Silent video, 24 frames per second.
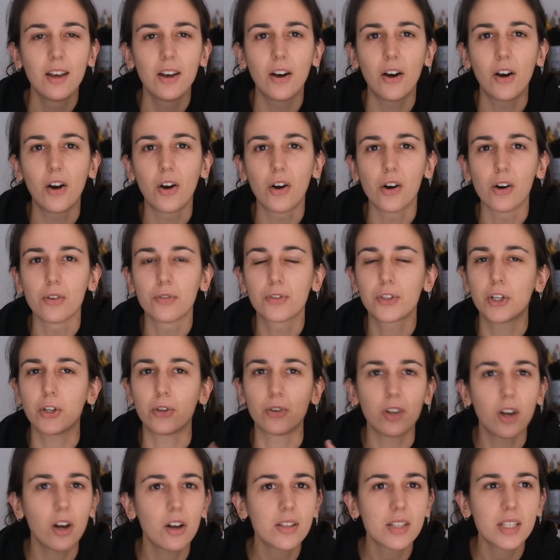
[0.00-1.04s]
of
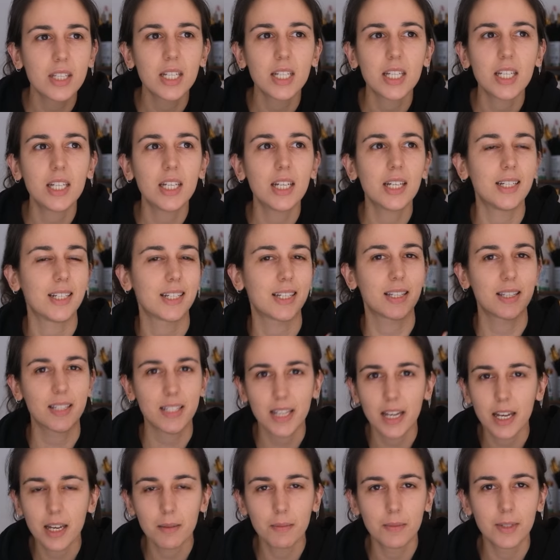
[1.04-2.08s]
curiosity and
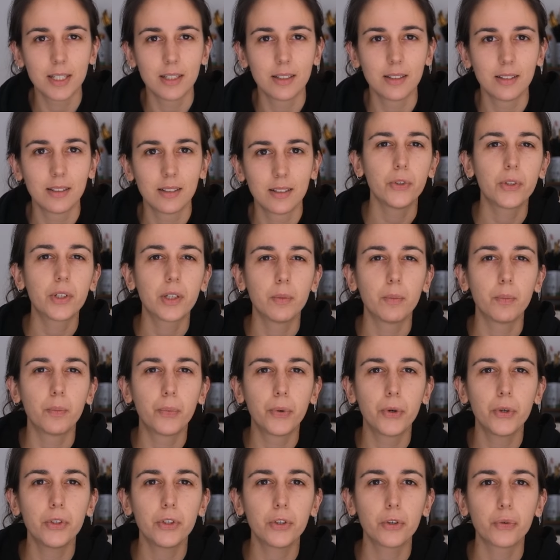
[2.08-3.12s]
excitement. And you can
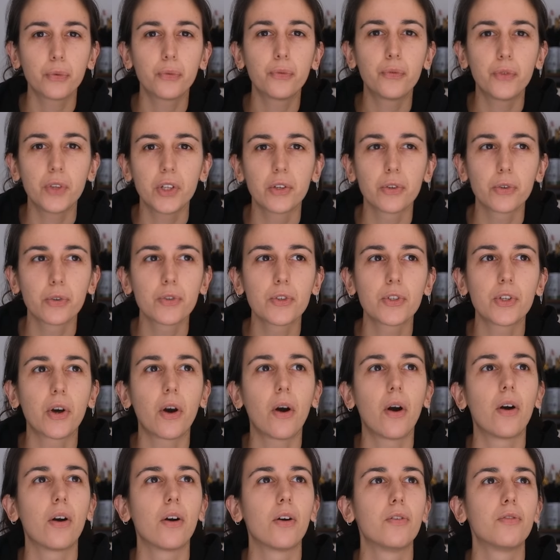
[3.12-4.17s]
put your fears
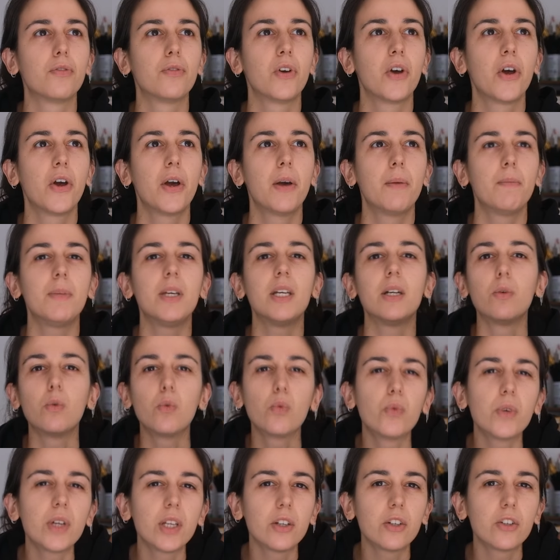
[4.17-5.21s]
of
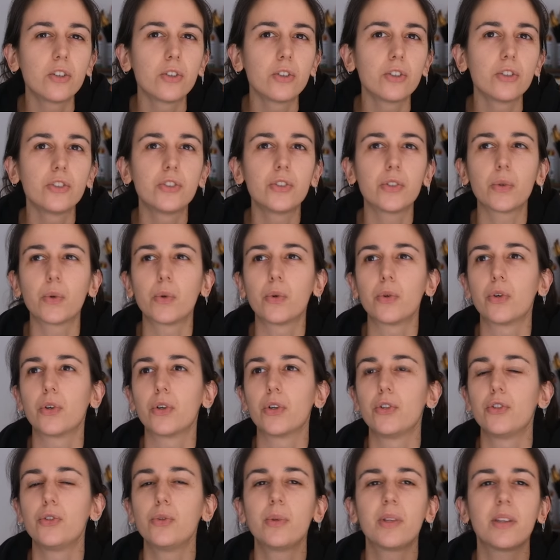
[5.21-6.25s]
being weird
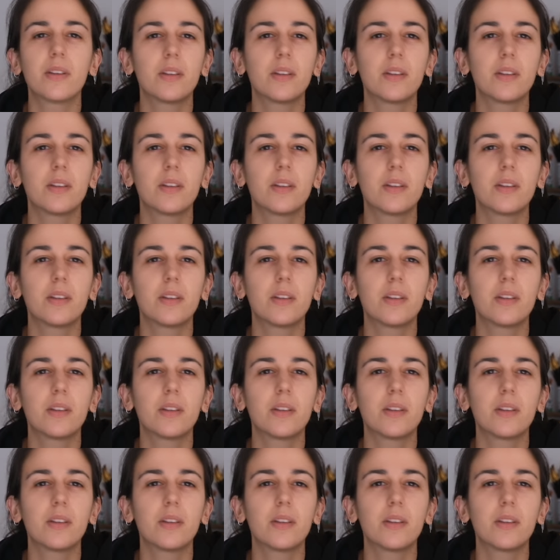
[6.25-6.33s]
or doing